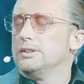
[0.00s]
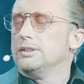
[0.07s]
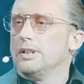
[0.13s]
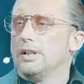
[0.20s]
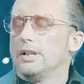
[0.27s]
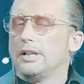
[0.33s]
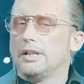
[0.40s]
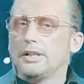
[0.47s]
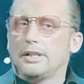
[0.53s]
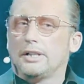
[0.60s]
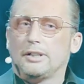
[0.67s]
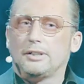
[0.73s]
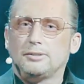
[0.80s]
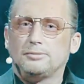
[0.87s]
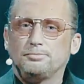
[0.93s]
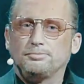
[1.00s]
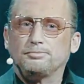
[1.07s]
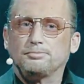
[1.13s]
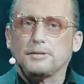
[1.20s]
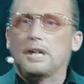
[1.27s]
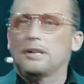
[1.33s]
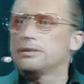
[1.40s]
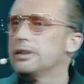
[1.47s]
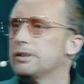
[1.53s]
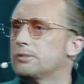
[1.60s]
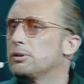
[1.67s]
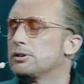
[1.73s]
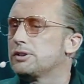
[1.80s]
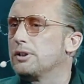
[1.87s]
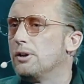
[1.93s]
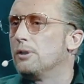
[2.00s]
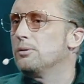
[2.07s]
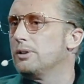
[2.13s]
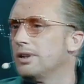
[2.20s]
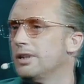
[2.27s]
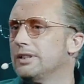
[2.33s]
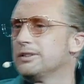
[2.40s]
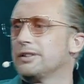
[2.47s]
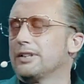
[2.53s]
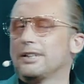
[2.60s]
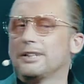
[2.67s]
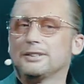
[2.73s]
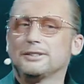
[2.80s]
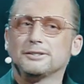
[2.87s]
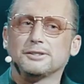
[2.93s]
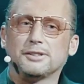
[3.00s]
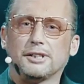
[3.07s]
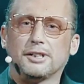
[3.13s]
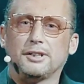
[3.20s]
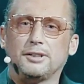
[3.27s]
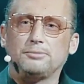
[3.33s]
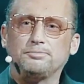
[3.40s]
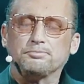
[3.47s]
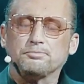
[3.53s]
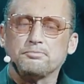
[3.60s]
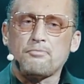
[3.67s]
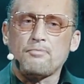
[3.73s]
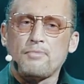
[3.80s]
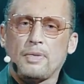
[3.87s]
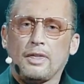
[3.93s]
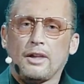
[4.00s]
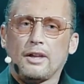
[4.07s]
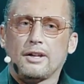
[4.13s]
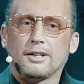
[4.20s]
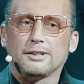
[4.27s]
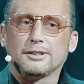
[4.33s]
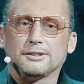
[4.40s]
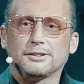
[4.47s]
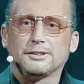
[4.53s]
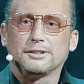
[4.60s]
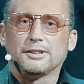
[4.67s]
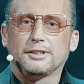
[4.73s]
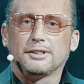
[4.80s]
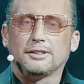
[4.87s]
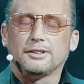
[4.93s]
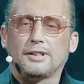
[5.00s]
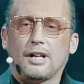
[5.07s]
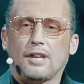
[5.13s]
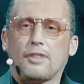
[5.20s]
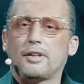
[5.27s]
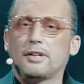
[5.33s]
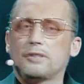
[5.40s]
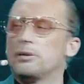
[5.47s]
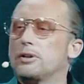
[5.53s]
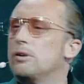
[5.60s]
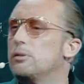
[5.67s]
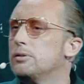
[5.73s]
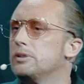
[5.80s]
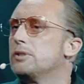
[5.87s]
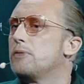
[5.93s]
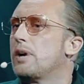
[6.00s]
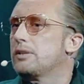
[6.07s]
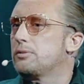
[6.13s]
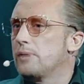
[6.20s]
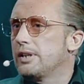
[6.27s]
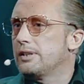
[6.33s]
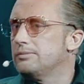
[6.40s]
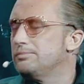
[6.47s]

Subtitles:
Yeah, that was the goal, and I think we're going the right way.